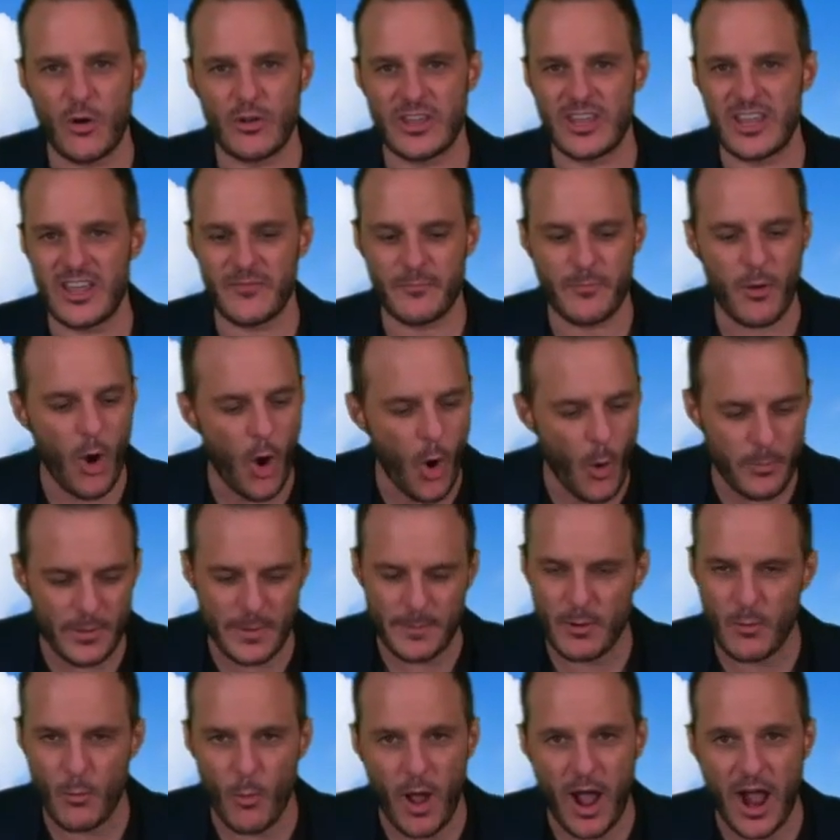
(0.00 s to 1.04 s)
You've hopefully
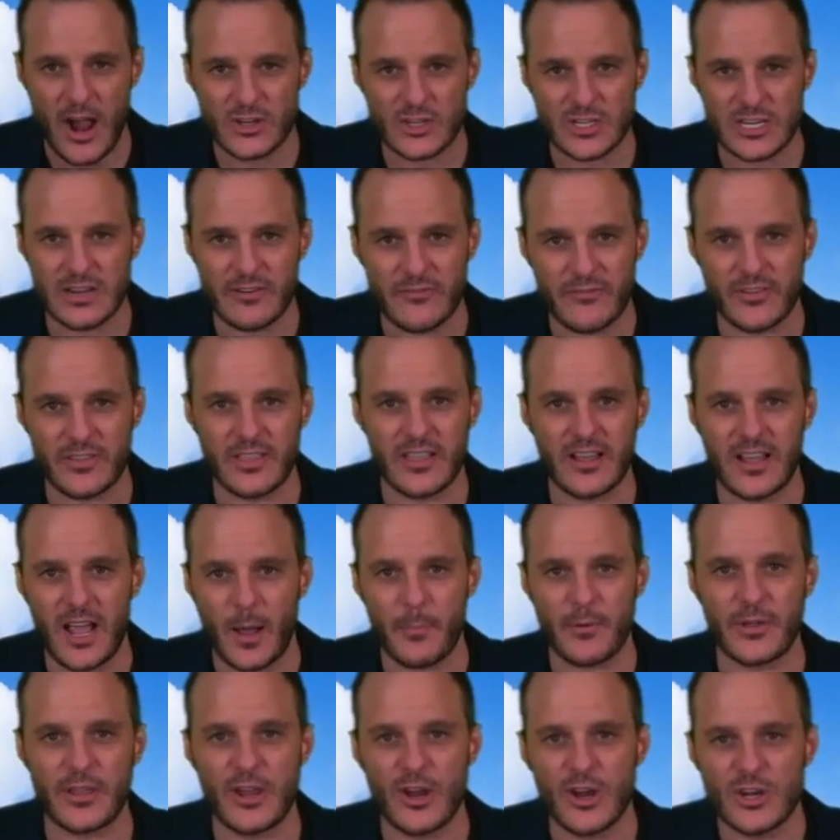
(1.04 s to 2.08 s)
been watching for the
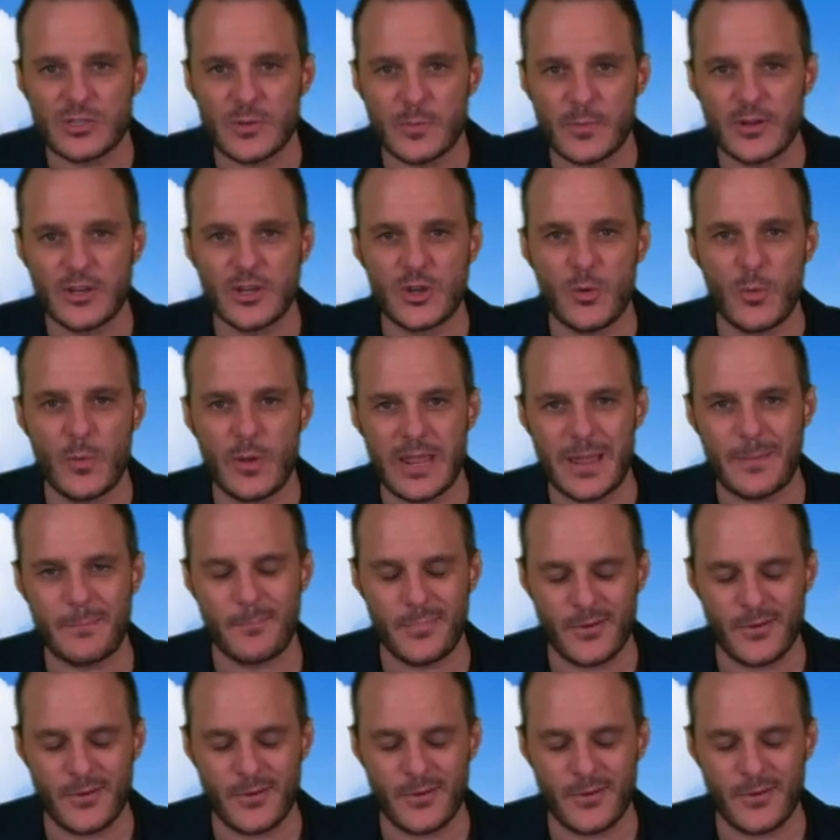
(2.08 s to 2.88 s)
couple years we've been doing it.